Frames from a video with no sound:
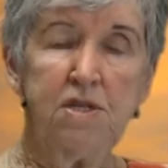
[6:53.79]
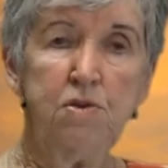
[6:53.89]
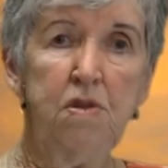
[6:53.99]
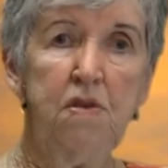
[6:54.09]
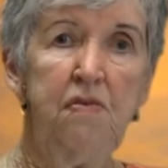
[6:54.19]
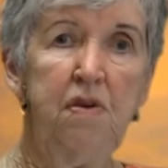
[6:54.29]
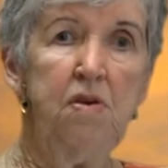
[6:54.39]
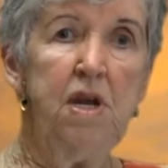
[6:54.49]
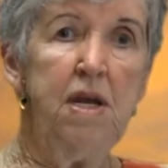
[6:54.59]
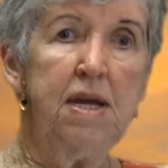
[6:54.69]
saw the
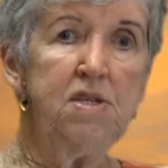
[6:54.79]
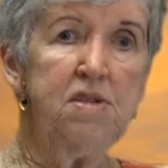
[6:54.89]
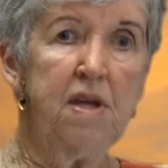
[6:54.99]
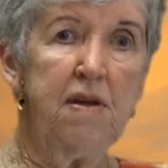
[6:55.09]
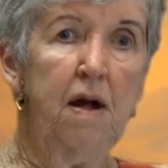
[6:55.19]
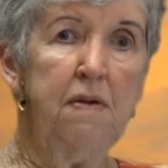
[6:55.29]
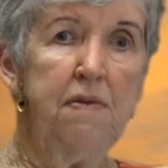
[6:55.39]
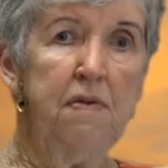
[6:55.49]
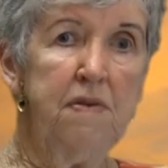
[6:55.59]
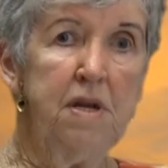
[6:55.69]
ferry next to the Gulf
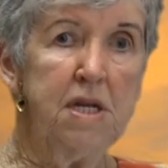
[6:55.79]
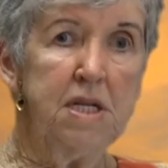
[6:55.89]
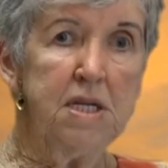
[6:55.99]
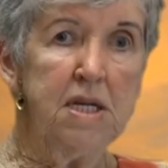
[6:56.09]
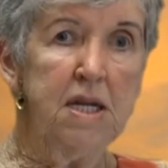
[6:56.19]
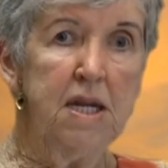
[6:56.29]
of Finland.